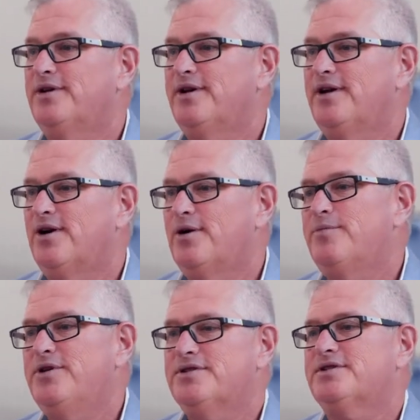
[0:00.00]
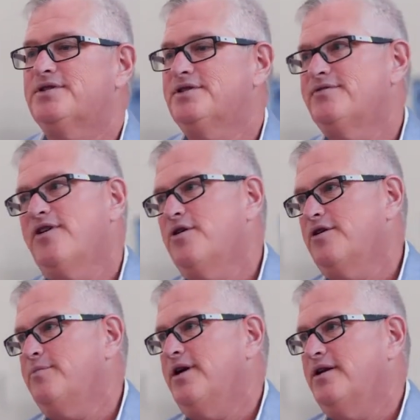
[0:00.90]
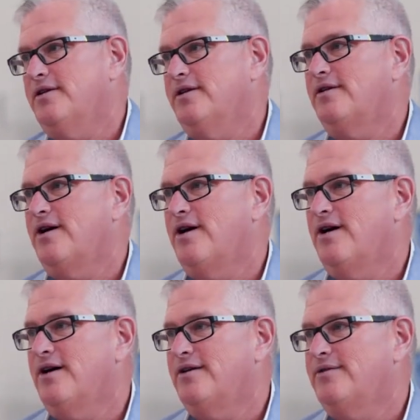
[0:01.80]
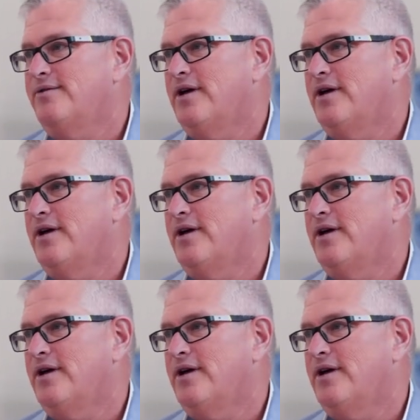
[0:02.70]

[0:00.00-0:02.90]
and our business is very dependent on